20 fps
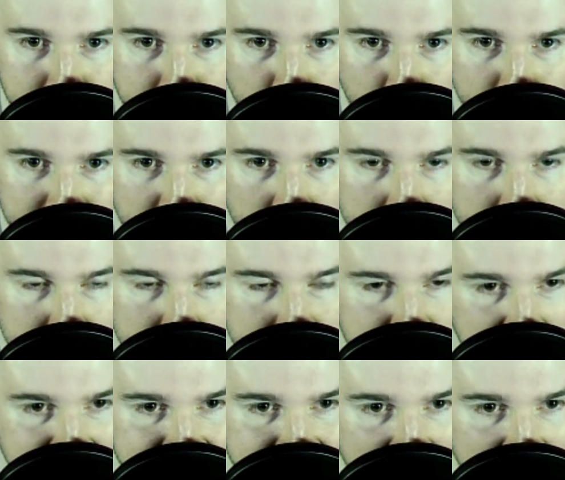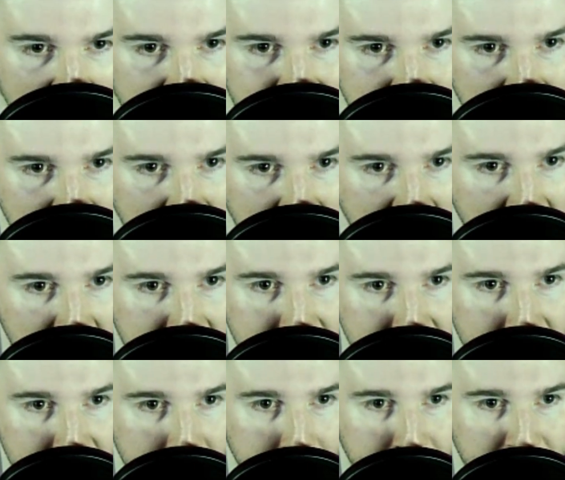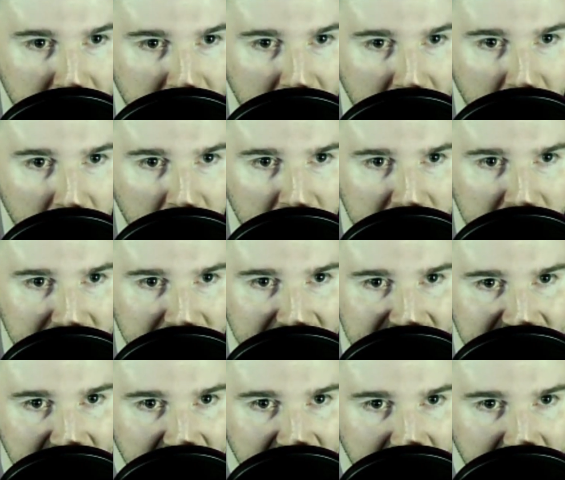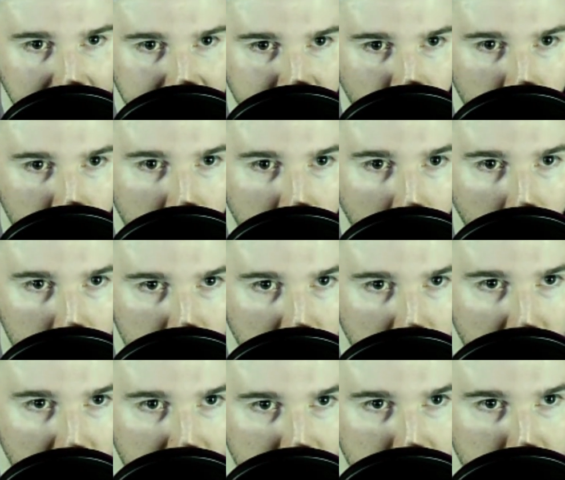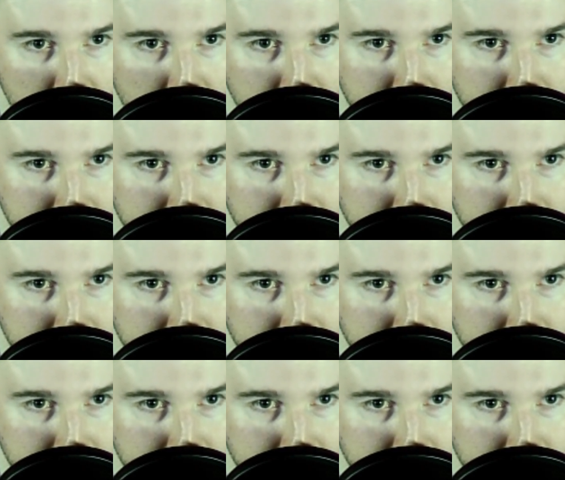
with the over/under at 5.5. Last 10 games for Colorado,